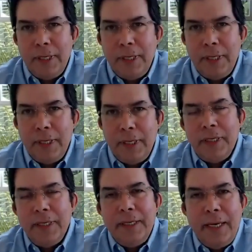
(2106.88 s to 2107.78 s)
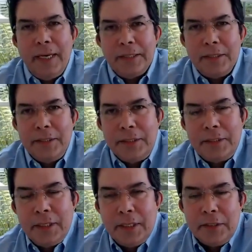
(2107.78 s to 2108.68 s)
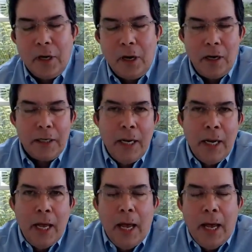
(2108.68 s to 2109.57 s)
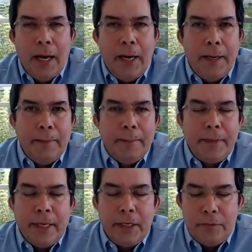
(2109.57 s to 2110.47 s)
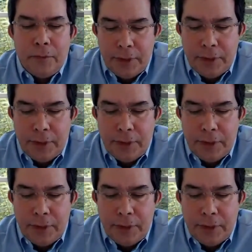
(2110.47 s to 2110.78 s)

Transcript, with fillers: was an excellent talk. Thank you for the